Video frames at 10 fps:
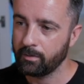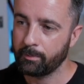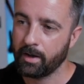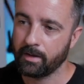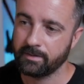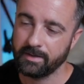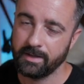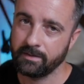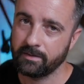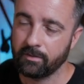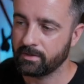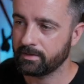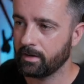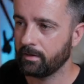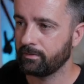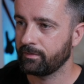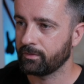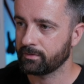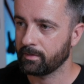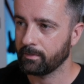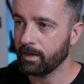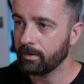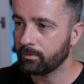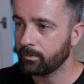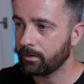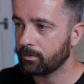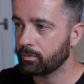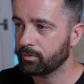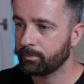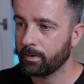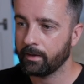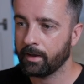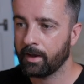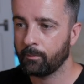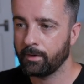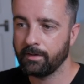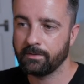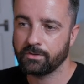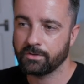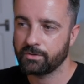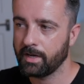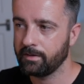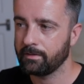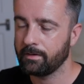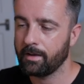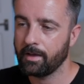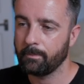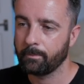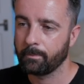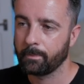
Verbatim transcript: pass is reserved for something else within crawl spider, and we need to just change the name.